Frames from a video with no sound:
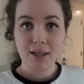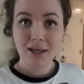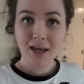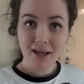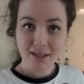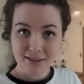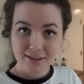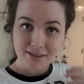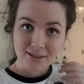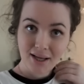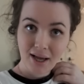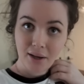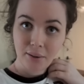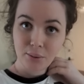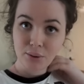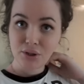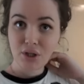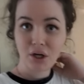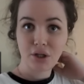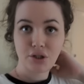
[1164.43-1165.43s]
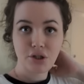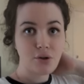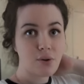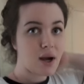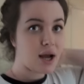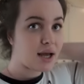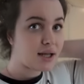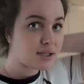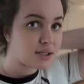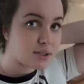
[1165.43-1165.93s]
yes, I will talk to you
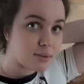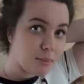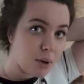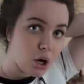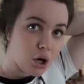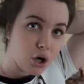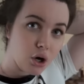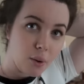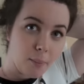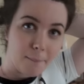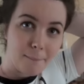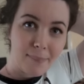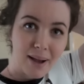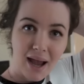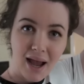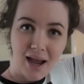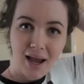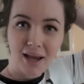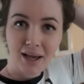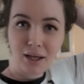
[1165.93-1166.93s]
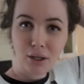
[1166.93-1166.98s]
guys tomorrow. Bye!